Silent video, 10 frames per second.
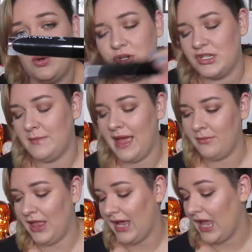gorgeous matte
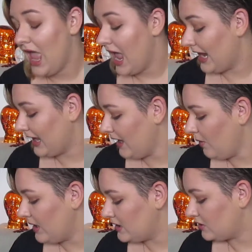black. And I can't
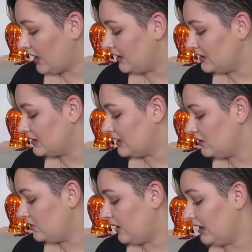wait to try these because
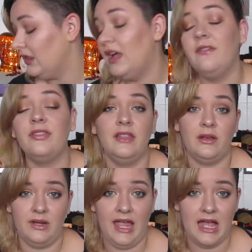I love the
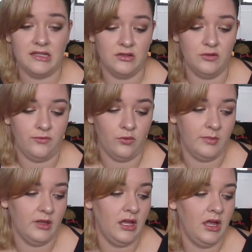liquid catsuit
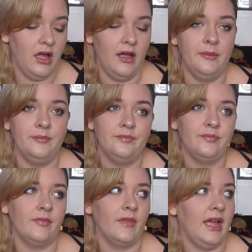formula.
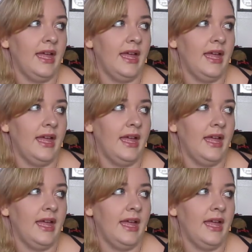I